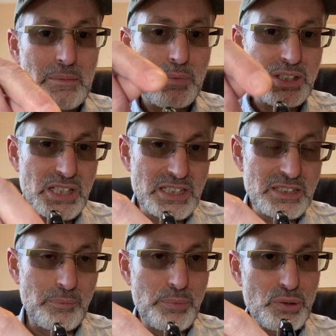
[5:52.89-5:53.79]
But this is
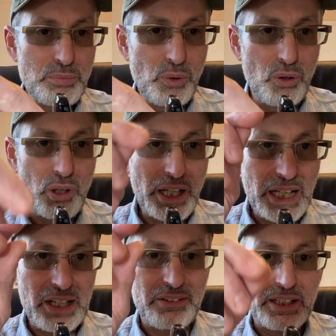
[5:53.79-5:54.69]
a bit more
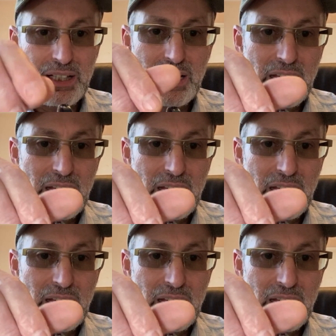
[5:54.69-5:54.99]
airy.